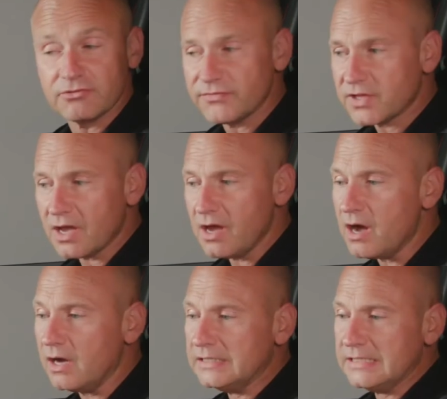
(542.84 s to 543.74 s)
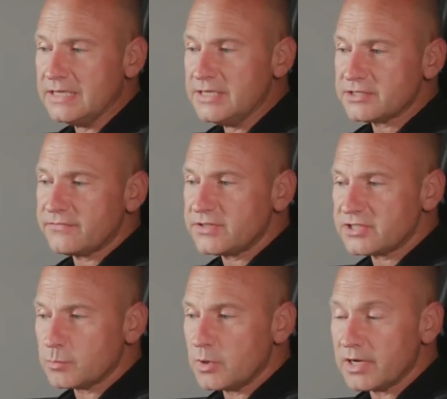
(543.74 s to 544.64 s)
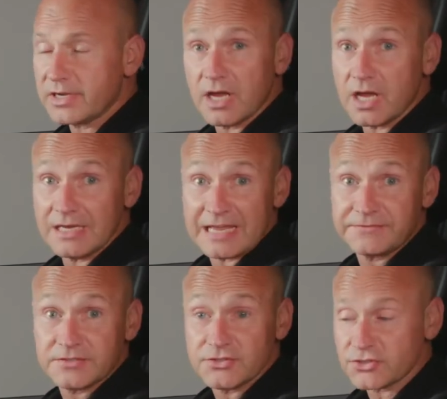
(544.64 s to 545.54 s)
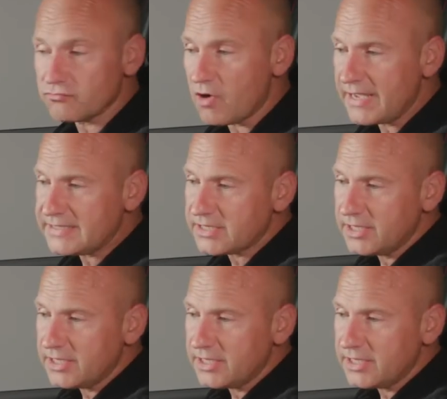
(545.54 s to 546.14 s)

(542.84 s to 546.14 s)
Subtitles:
of the car. So if I just work left to right,